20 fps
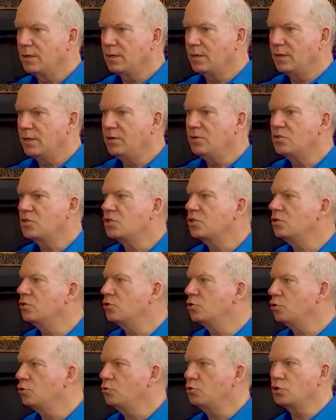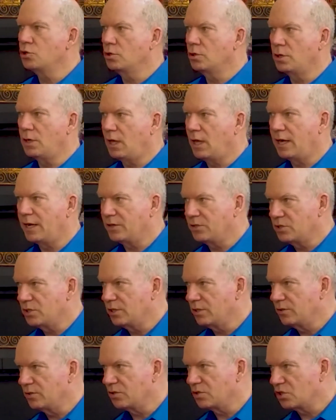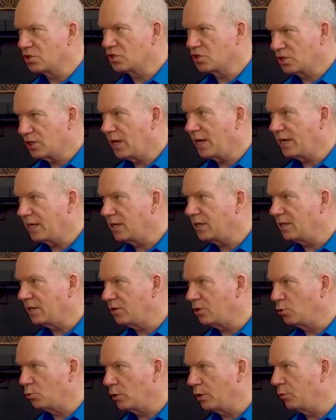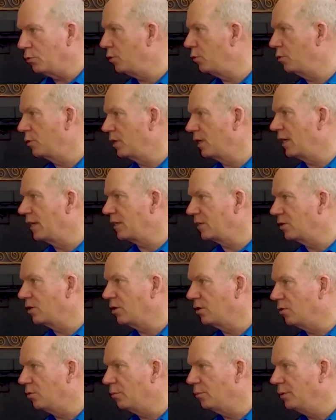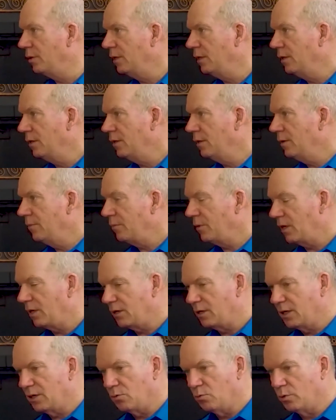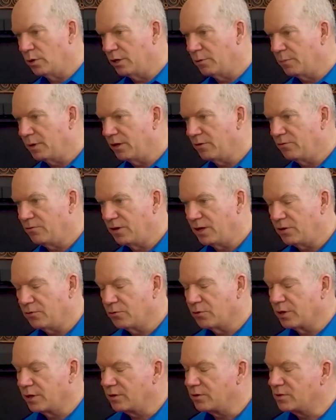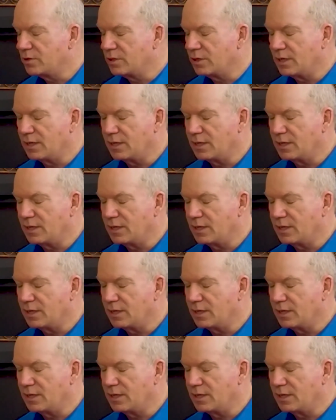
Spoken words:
institutionalized in the society the way we would like to hope. And yet one of my favorite